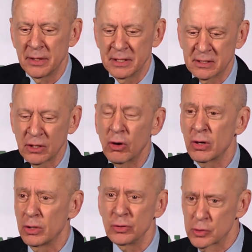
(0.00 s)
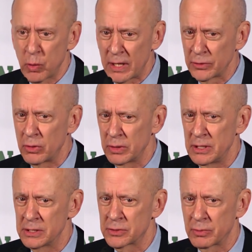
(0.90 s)
This colonel, who's well known
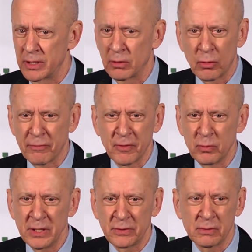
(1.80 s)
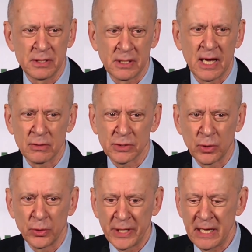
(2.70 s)
in Israel, Ofer Winter is a
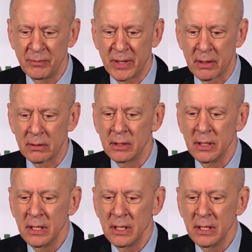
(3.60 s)
household name there.